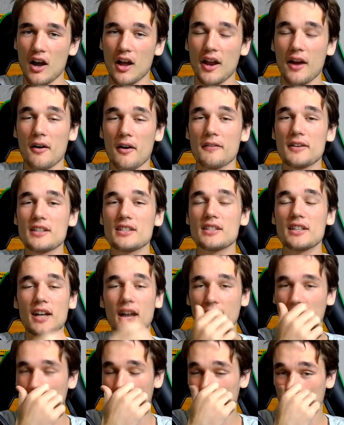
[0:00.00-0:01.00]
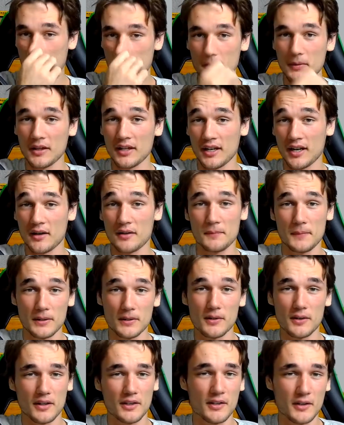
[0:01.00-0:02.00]
Obviously, a lot of people that I would be
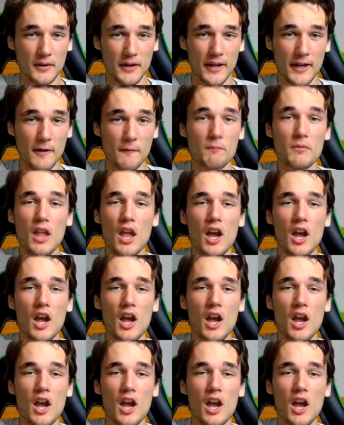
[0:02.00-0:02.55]
talking to here